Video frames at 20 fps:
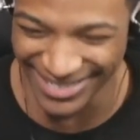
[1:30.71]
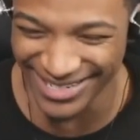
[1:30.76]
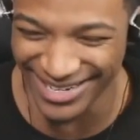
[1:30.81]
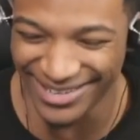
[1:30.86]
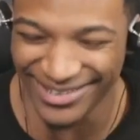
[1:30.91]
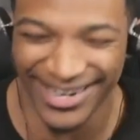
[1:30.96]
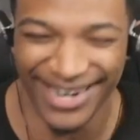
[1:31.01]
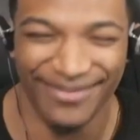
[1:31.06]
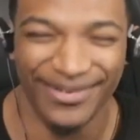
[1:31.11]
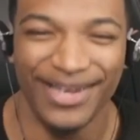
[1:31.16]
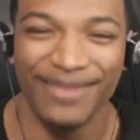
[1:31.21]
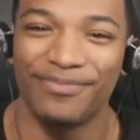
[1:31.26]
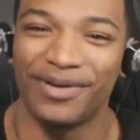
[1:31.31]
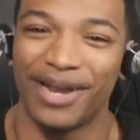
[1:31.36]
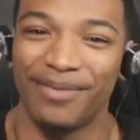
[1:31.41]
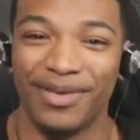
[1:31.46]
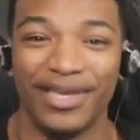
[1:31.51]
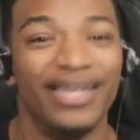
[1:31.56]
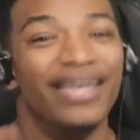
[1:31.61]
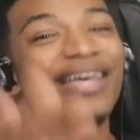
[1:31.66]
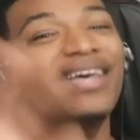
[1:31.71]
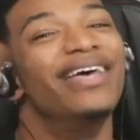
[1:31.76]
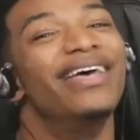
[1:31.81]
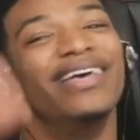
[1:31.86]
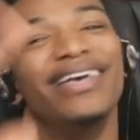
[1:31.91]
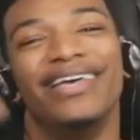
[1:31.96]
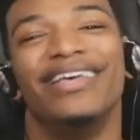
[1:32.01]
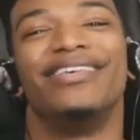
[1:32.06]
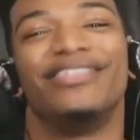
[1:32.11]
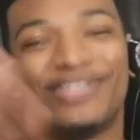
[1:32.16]
you know what I mean? But I mean,
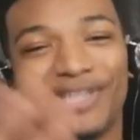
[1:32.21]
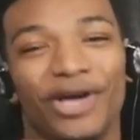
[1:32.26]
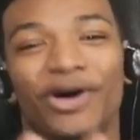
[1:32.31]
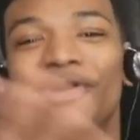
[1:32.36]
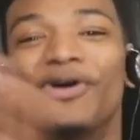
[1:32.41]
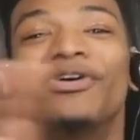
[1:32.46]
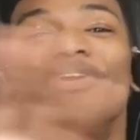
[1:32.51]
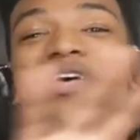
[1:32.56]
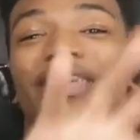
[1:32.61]
still,